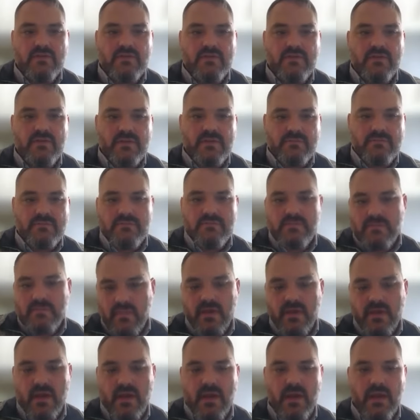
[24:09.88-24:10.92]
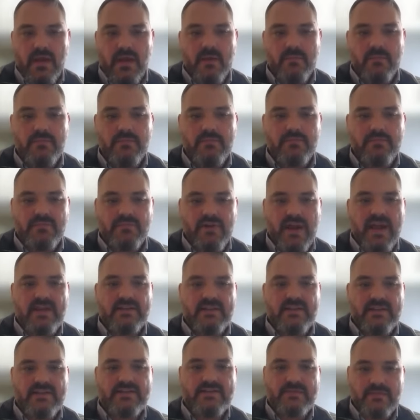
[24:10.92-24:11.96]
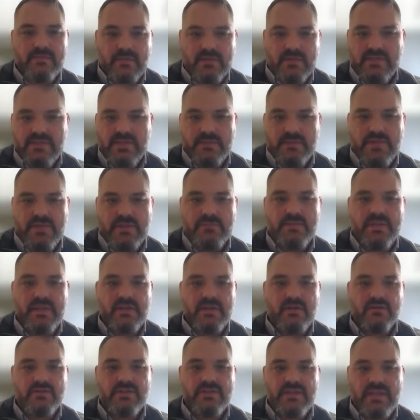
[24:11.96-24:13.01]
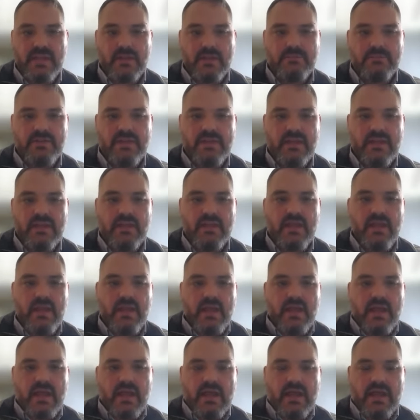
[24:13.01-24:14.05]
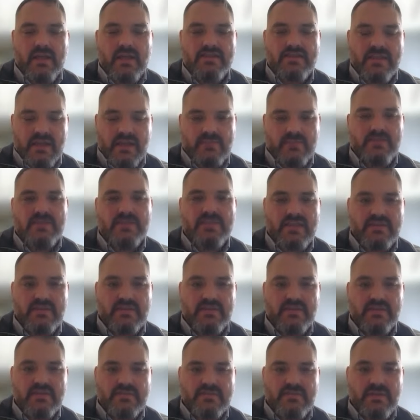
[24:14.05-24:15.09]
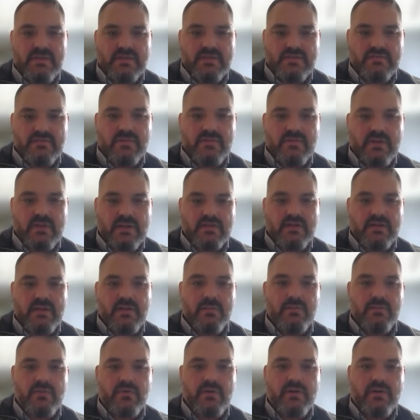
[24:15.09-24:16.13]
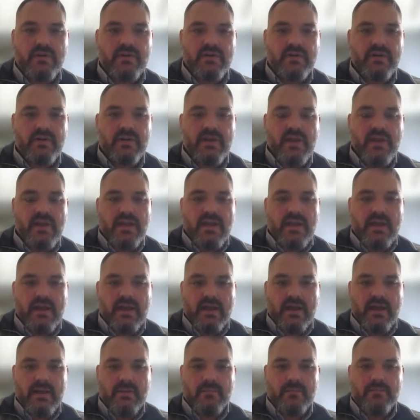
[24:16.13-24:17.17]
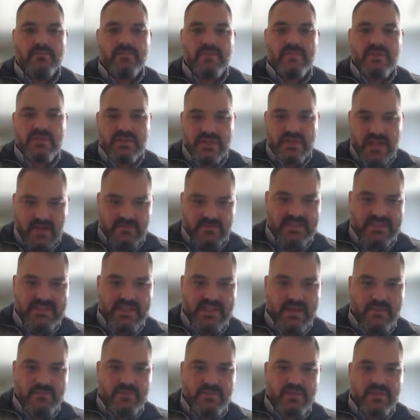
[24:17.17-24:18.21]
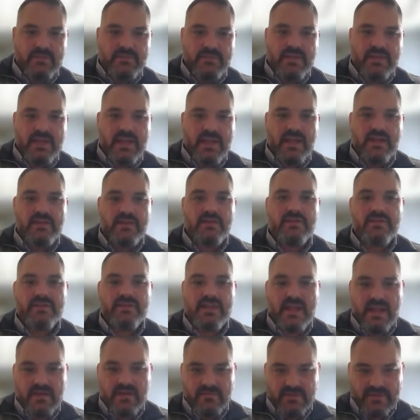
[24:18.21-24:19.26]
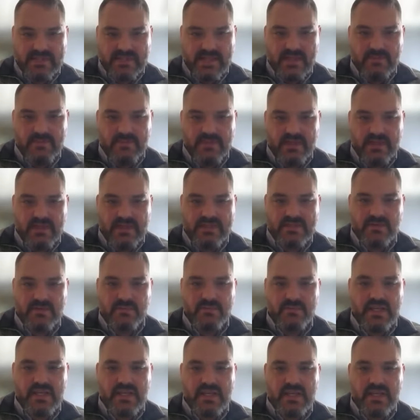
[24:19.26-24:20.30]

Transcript: good practice with GPP or GMP, documentation is critically important. You should have a sampling plan. You should have a sampling SOP.